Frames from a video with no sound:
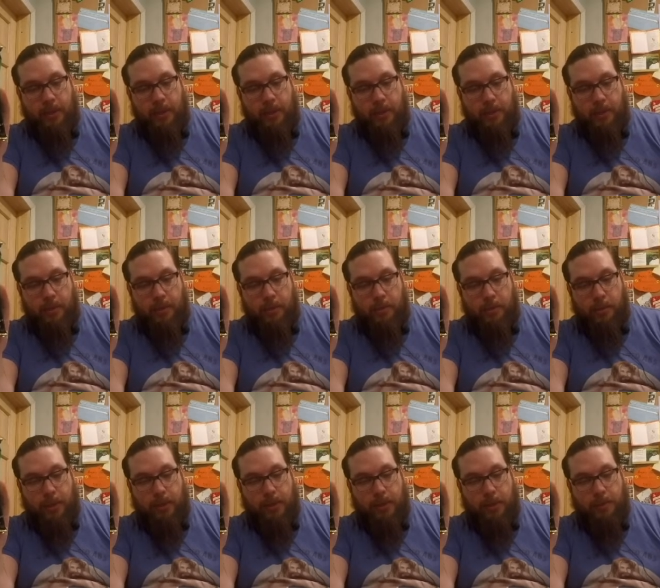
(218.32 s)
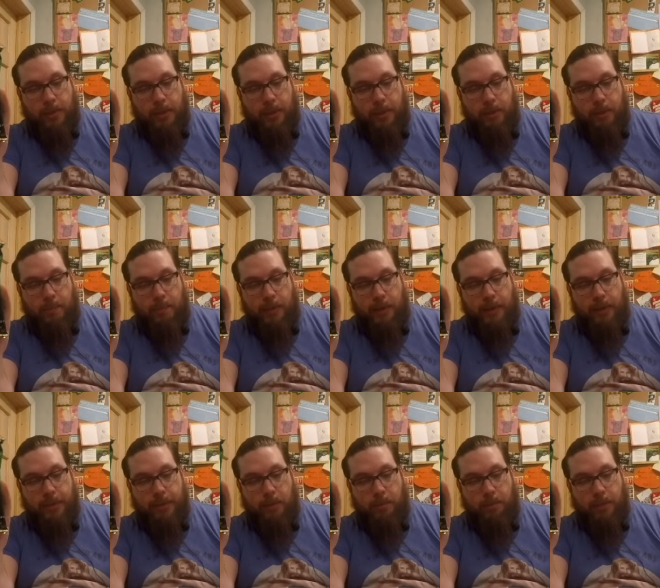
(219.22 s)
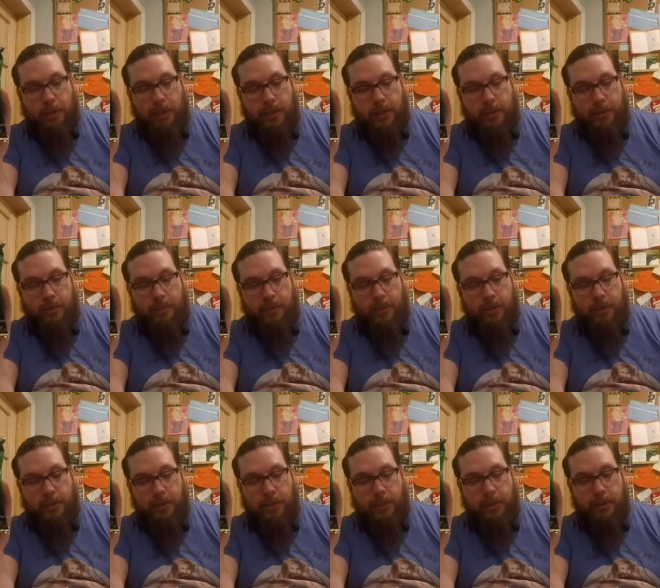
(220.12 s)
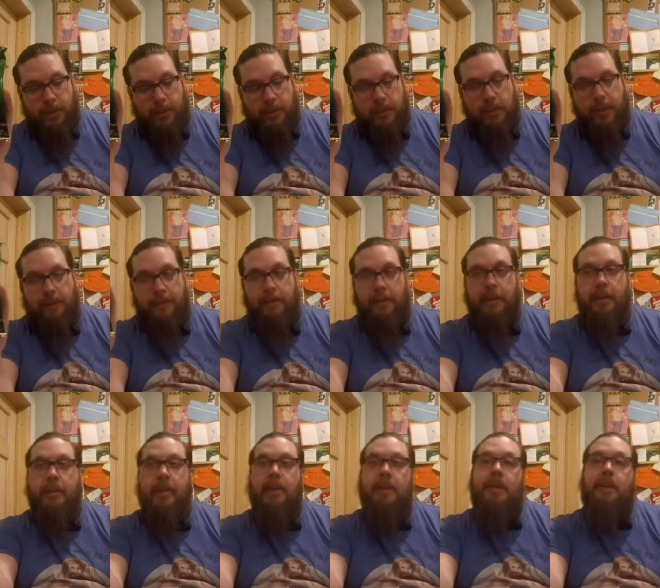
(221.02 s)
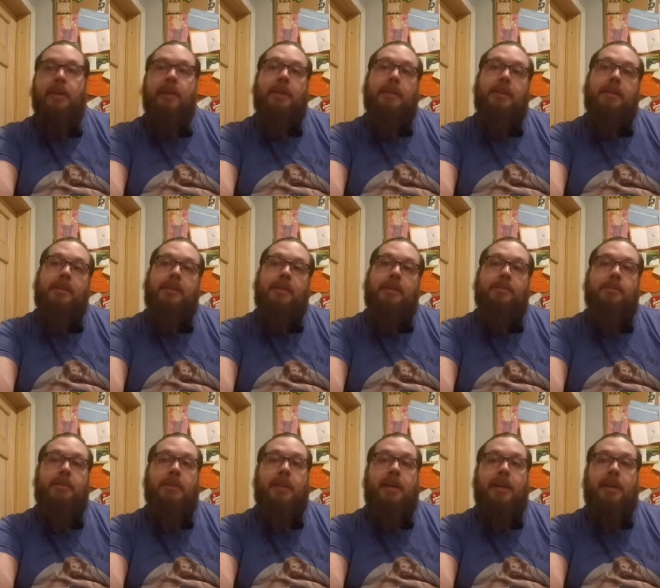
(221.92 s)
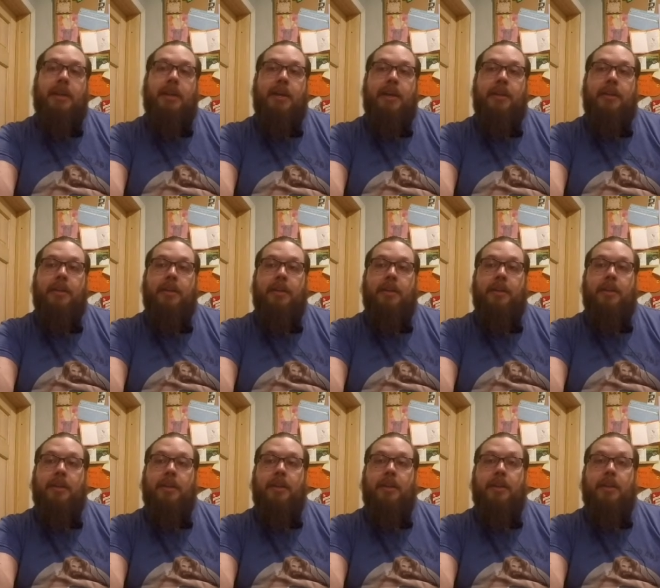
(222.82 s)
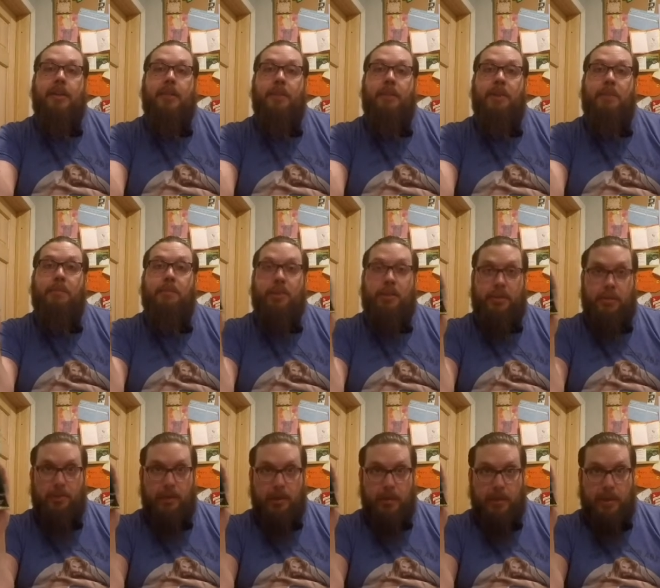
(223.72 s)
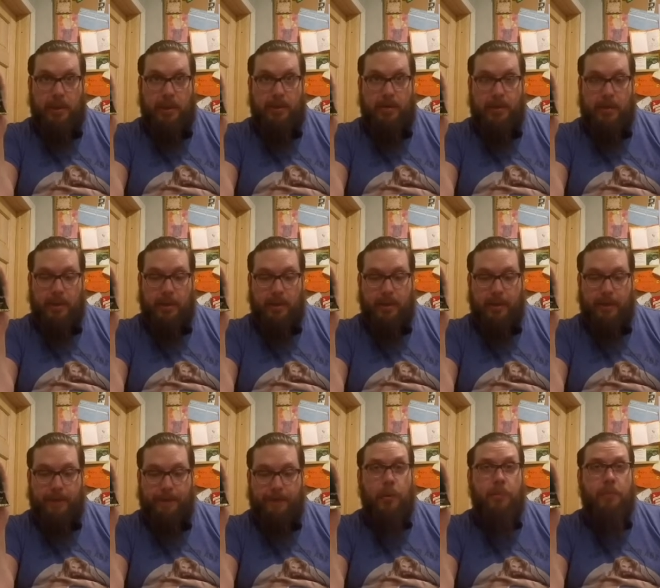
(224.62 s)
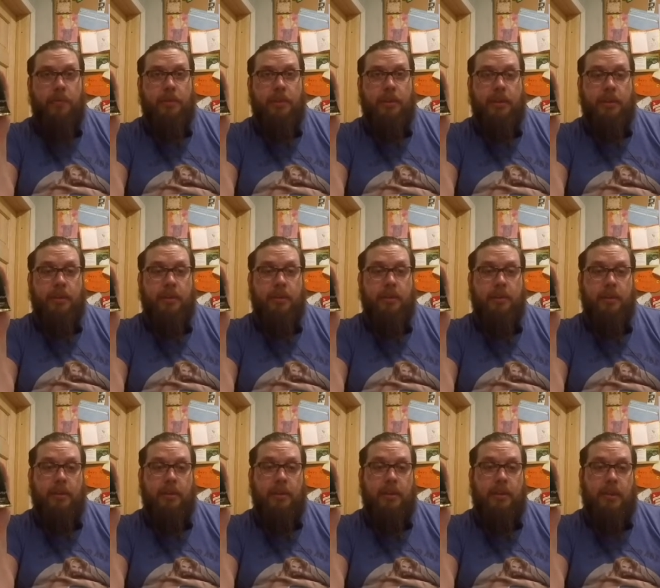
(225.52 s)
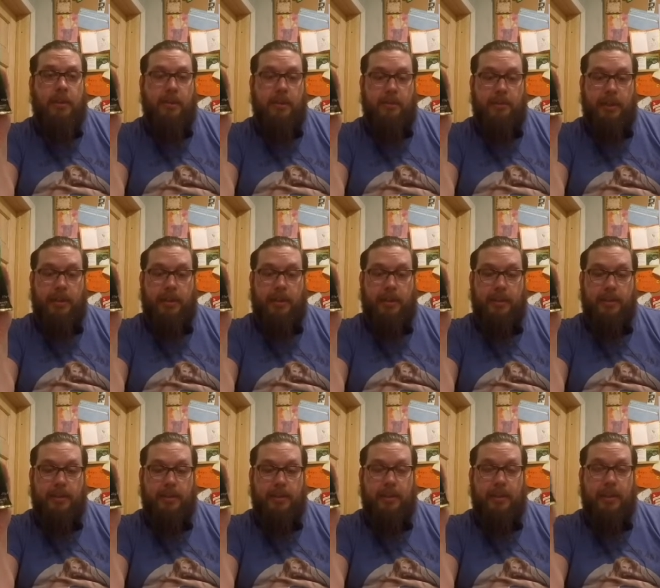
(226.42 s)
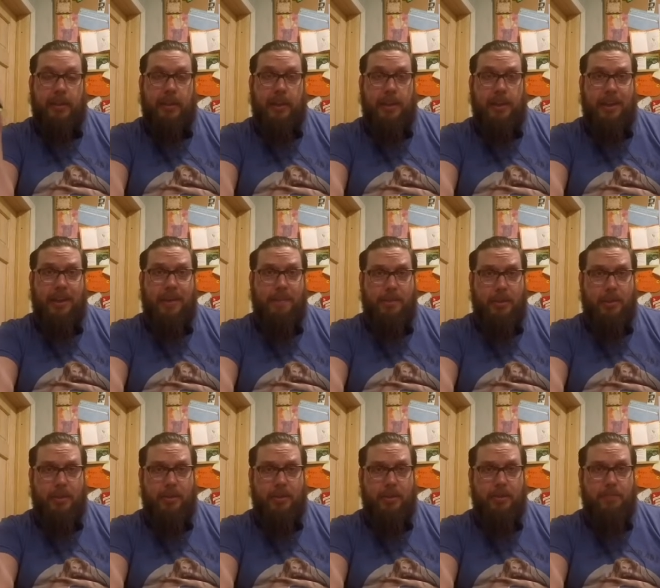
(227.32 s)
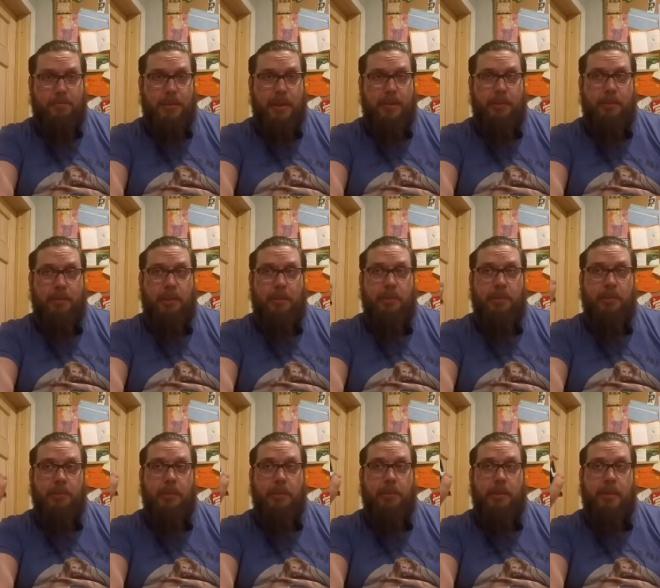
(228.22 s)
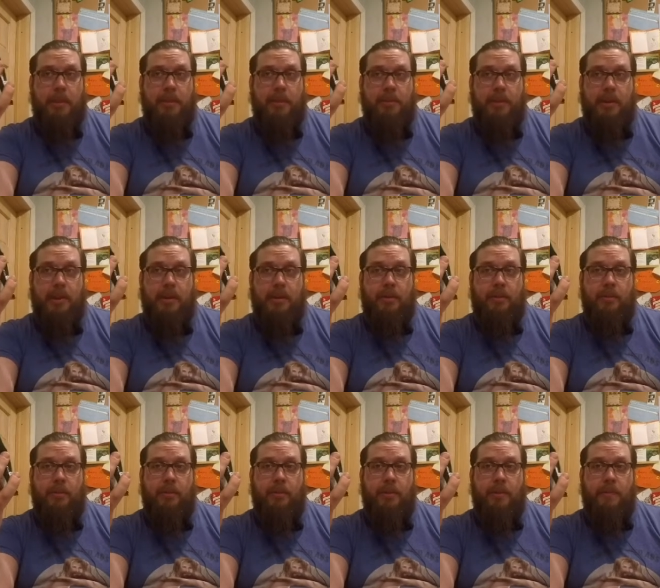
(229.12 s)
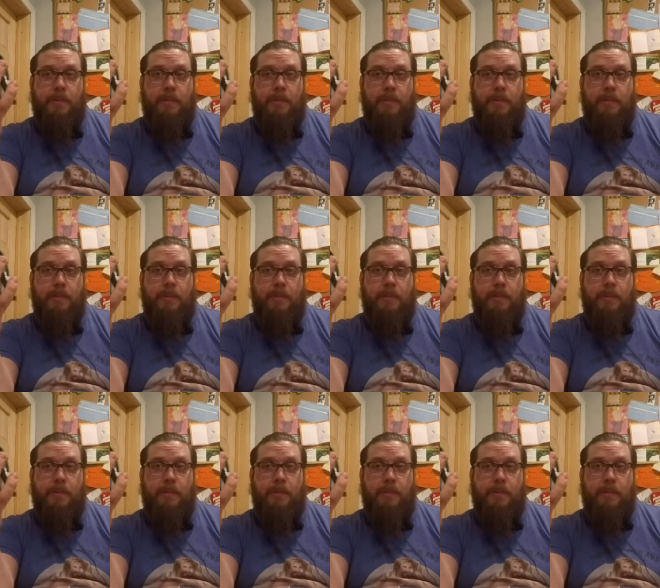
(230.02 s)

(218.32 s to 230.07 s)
either Brussels sprouts, pigs in a blanket, or turkeys and stuffing. it seems that I got the Brussels sprout kind. Hopefully, I don't hate this. I like Brussels sprouts typically, but I don't know how